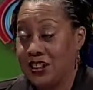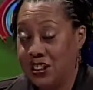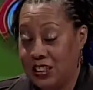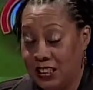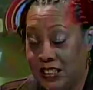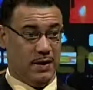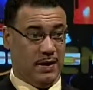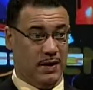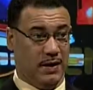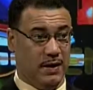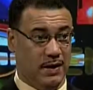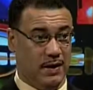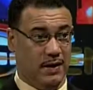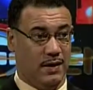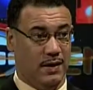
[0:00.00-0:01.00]
She did.
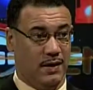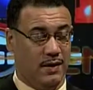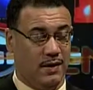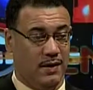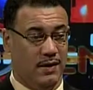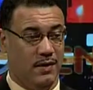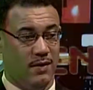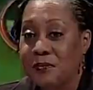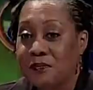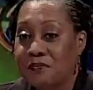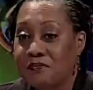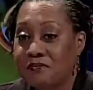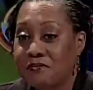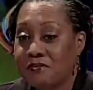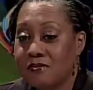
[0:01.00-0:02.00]

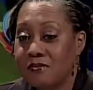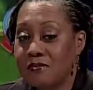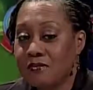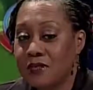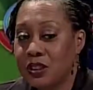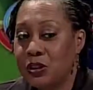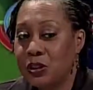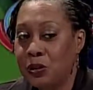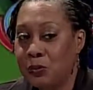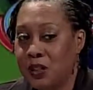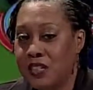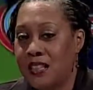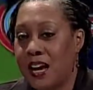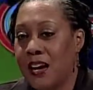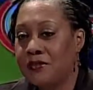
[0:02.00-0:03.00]
2
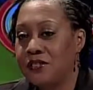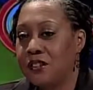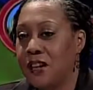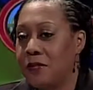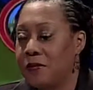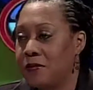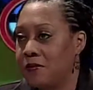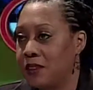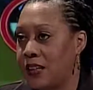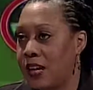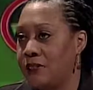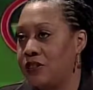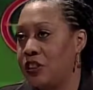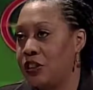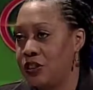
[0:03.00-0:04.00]
weeks after I
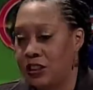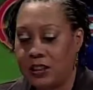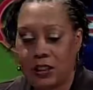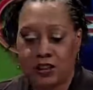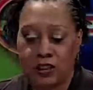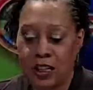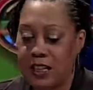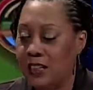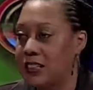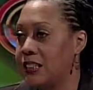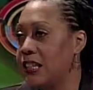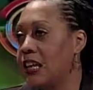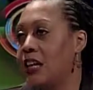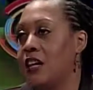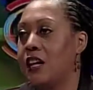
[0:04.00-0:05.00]
left, she said, you can't
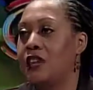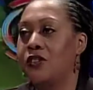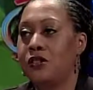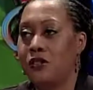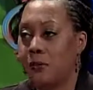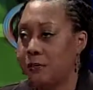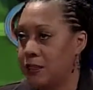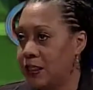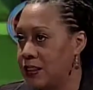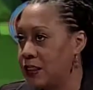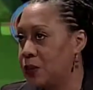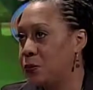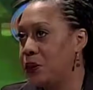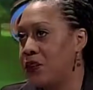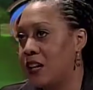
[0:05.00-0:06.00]
stay here, your place
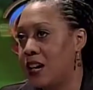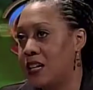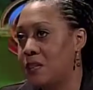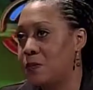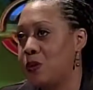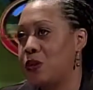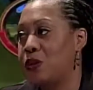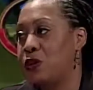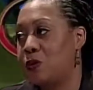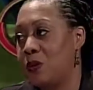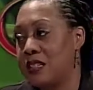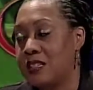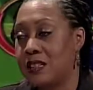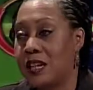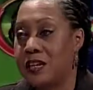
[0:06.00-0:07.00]
is with your husband. 2
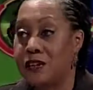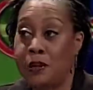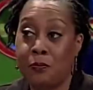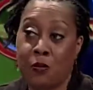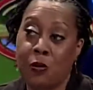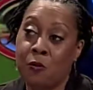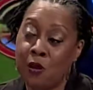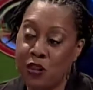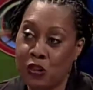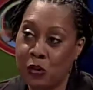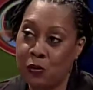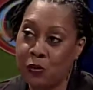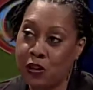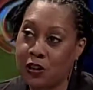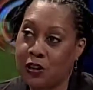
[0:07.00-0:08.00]
weeks later, he broke my
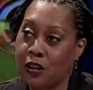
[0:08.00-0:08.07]
shoulder.